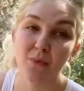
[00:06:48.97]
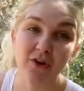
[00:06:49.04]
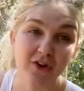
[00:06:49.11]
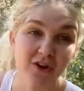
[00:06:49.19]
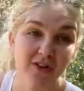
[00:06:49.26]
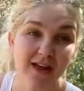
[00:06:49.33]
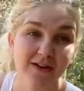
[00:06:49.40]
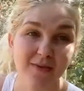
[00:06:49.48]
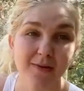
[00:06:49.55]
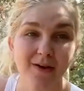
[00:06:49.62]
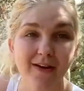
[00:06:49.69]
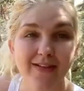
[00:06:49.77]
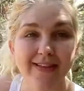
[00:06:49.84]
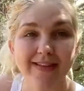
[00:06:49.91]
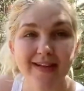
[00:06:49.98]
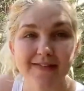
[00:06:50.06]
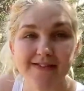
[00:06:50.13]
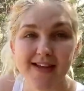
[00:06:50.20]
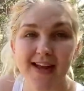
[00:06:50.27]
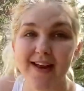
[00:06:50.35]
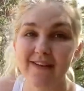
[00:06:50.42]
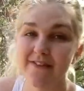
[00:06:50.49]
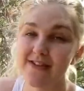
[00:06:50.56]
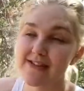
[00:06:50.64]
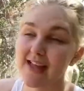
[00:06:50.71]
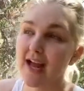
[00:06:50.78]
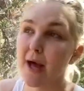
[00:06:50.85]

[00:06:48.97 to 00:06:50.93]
when you're allowed to park on the left side, if it's like